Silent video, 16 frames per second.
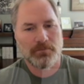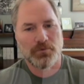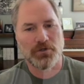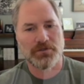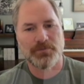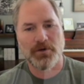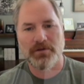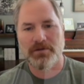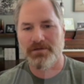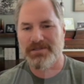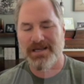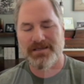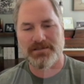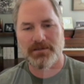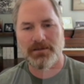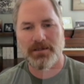Brooks Brothers
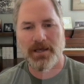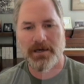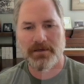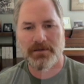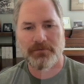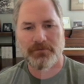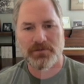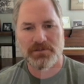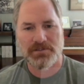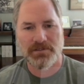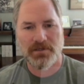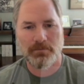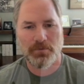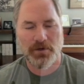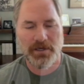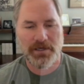has a lot of different
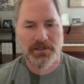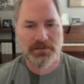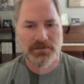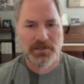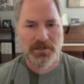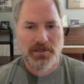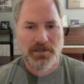sub-brands.